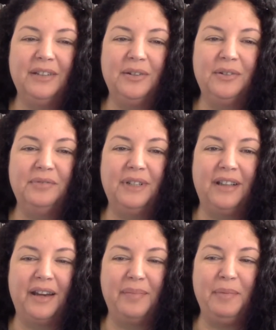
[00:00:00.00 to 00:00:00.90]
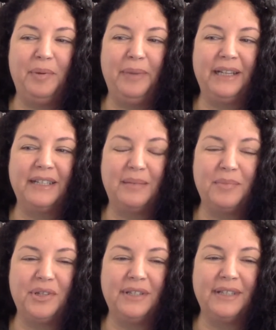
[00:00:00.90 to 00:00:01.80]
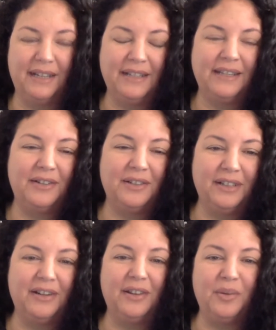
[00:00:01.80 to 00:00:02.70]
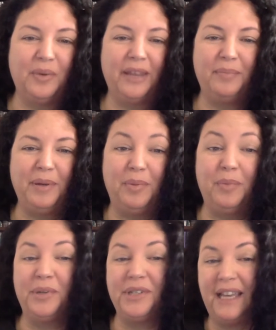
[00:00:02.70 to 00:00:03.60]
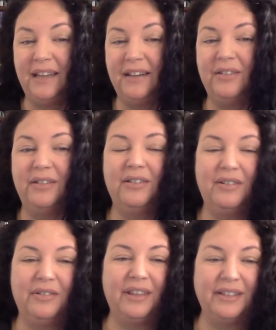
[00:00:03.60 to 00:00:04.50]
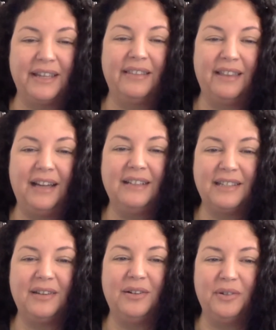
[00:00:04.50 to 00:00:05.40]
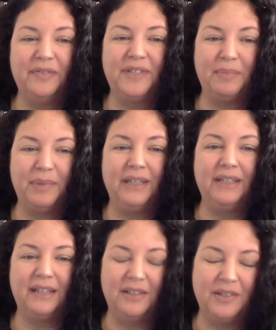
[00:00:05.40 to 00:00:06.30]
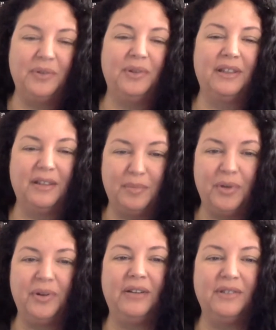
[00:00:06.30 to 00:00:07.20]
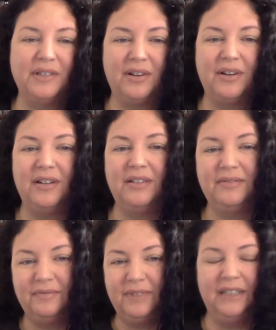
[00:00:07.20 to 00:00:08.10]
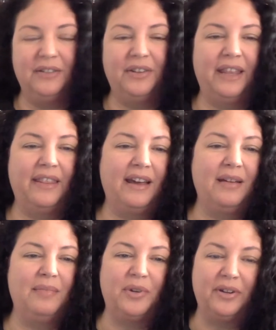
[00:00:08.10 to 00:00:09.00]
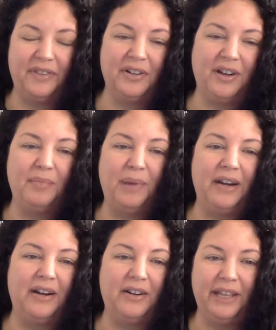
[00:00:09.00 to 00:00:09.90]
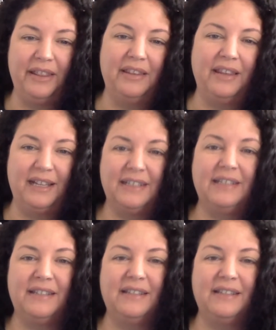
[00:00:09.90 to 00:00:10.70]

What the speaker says: lot of people make assumptions, like I said earlier, on the way that people present or things like that. So if somebody tells you that their pronouns are, they, them, or if they're non-binary, then that's,